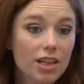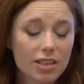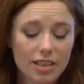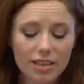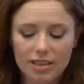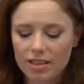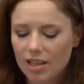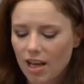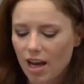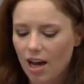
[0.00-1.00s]
CLEAR.
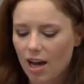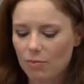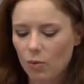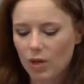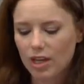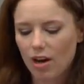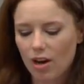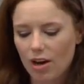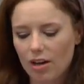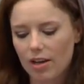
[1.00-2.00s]
We
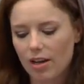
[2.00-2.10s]
are